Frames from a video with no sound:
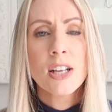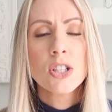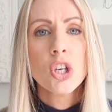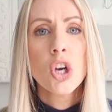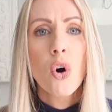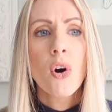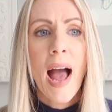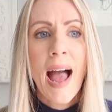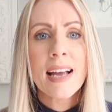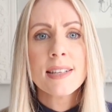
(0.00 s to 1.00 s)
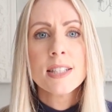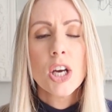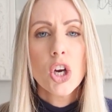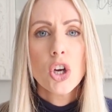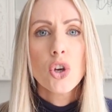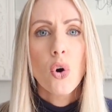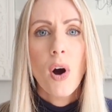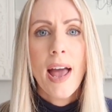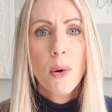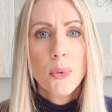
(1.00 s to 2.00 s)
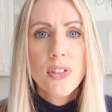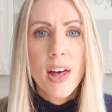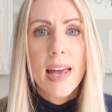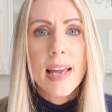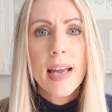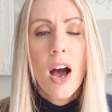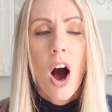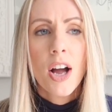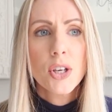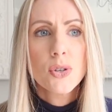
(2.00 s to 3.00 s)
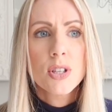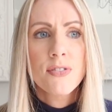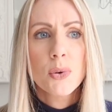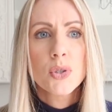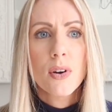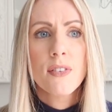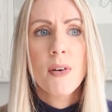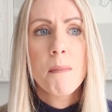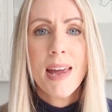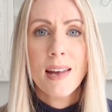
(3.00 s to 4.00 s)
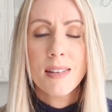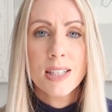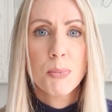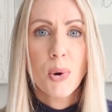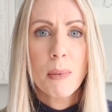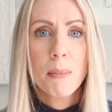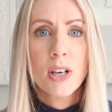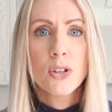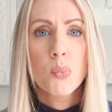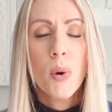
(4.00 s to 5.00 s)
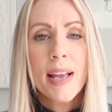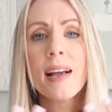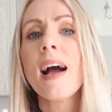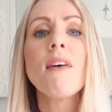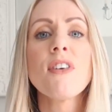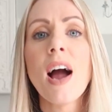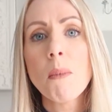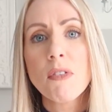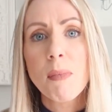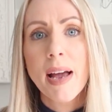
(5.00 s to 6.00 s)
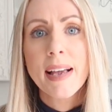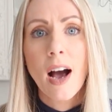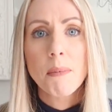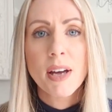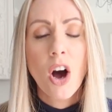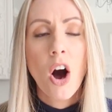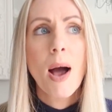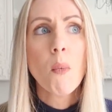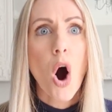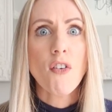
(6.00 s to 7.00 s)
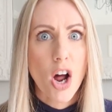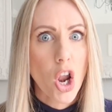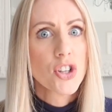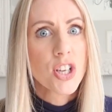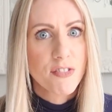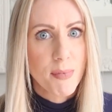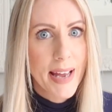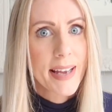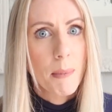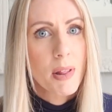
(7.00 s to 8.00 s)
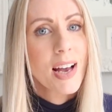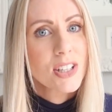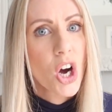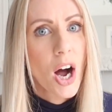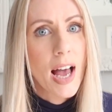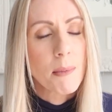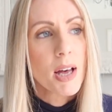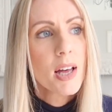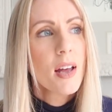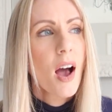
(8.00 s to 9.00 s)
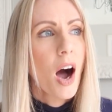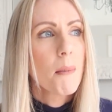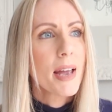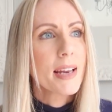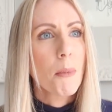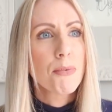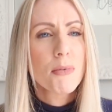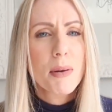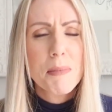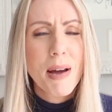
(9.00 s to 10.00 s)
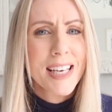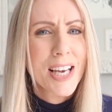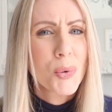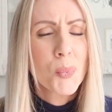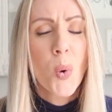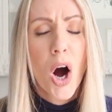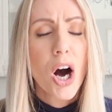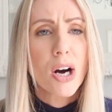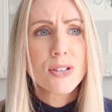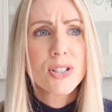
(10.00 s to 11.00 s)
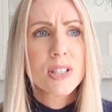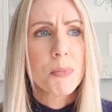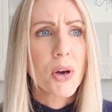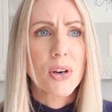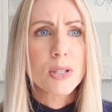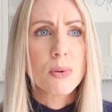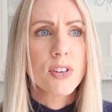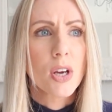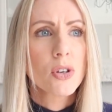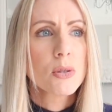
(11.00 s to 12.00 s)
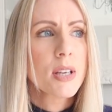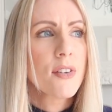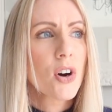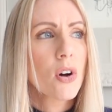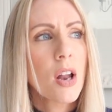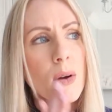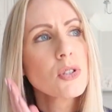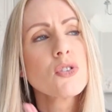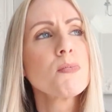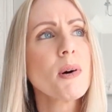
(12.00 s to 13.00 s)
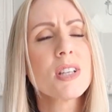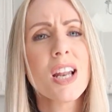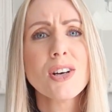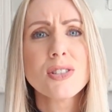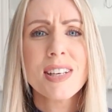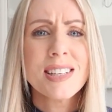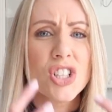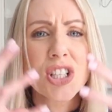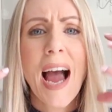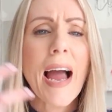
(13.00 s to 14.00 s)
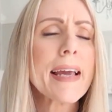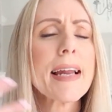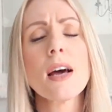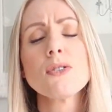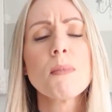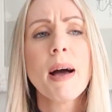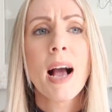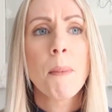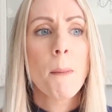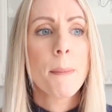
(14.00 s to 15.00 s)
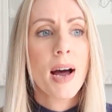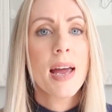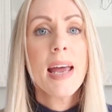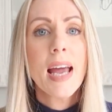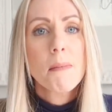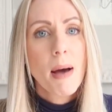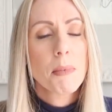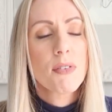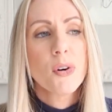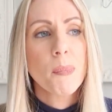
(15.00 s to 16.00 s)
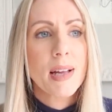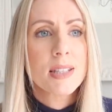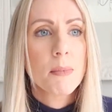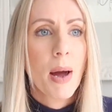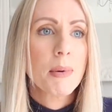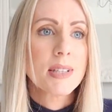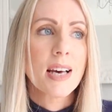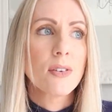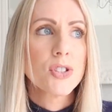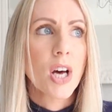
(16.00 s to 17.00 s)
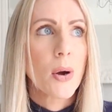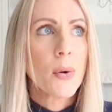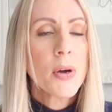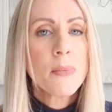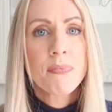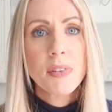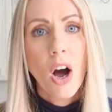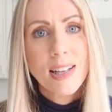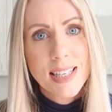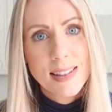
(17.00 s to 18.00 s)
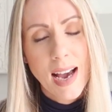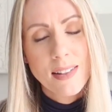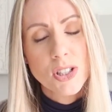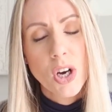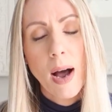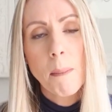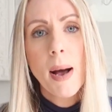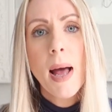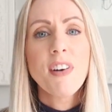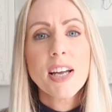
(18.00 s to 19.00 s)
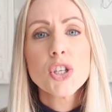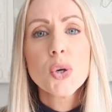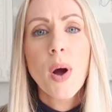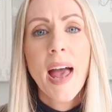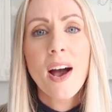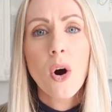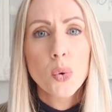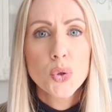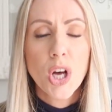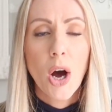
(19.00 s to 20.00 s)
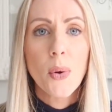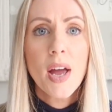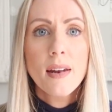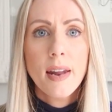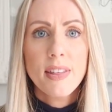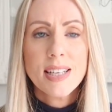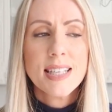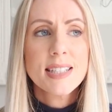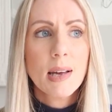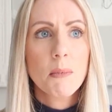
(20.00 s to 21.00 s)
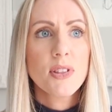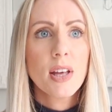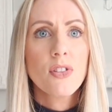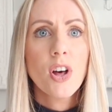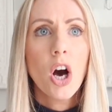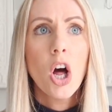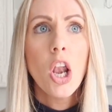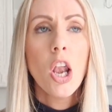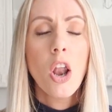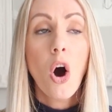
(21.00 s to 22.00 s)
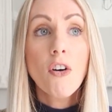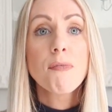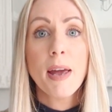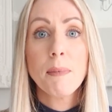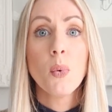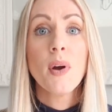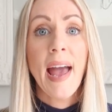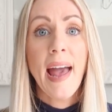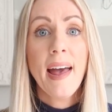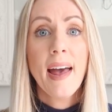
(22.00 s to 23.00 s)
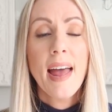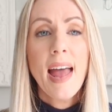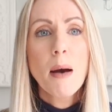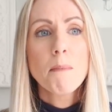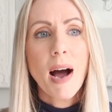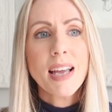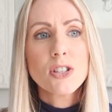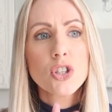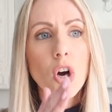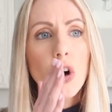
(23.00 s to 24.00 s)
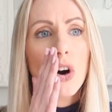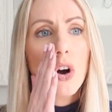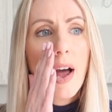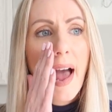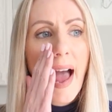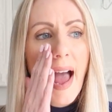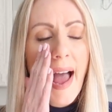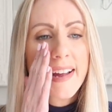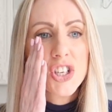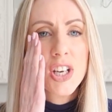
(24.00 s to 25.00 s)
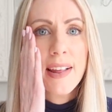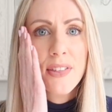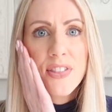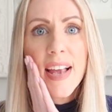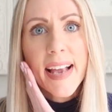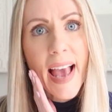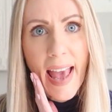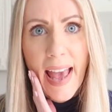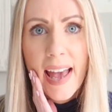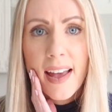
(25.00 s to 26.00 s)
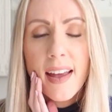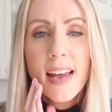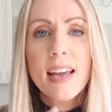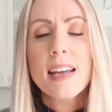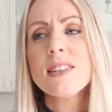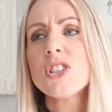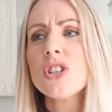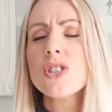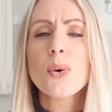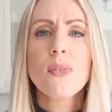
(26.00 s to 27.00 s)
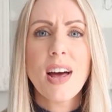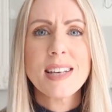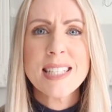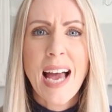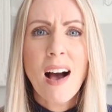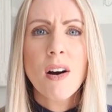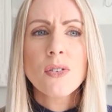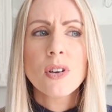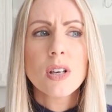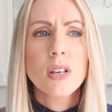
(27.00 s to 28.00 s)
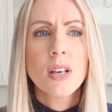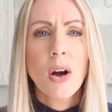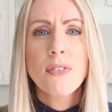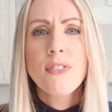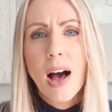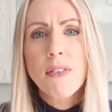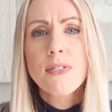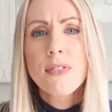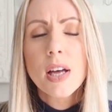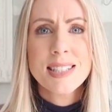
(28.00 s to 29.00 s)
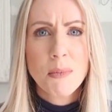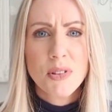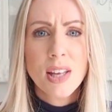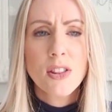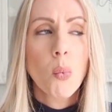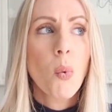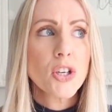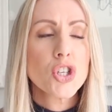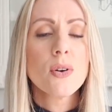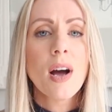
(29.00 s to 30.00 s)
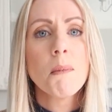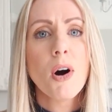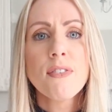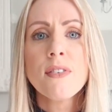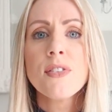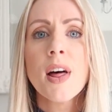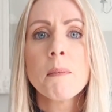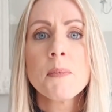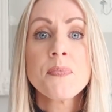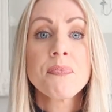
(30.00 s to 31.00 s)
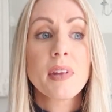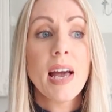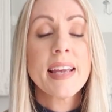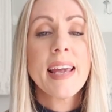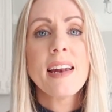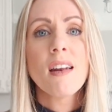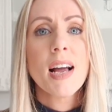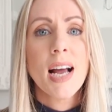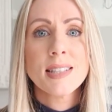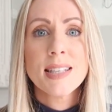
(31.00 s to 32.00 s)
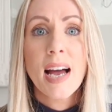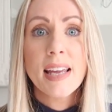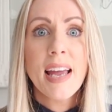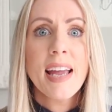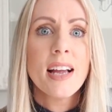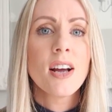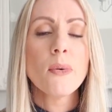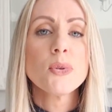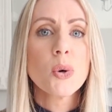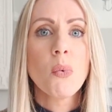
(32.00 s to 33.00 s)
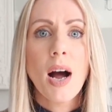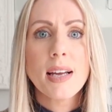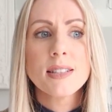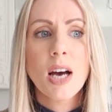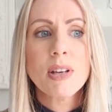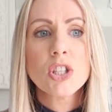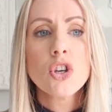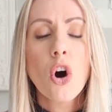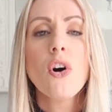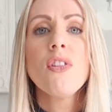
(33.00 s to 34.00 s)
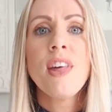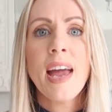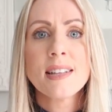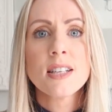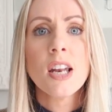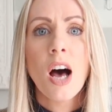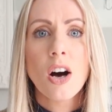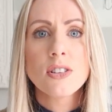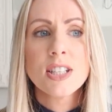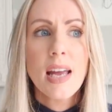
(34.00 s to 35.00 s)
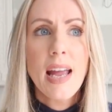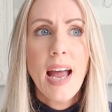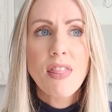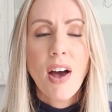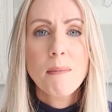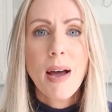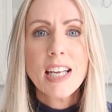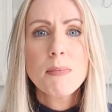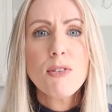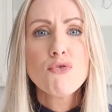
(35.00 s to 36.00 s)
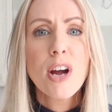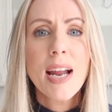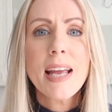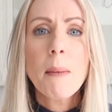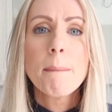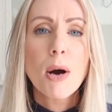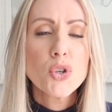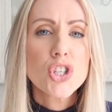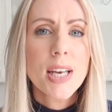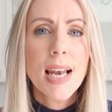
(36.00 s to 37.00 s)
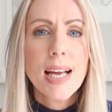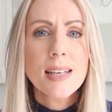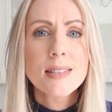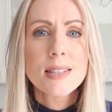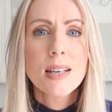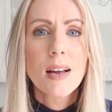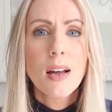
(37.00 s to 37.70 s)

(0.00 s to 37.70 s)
As long as you're healthy. I used to feel sorry for men at this point because we can cover it up with makeup, and I wore a lot of makeup at that time. I mean, I probably made it look worse, to be honest with you, because when you've got loads of spots, the last thing is just caking loads of makeup on, but it made me feel better about myself, so I did that at the time. Facial hair also. Now this is something that a lot of people get, but it's not actually thick hair, it's just sort of that down, you know, fluff. It's something that once you come off of them, again, like I say, it goes away, so it's not there to last. They made me really emotionless.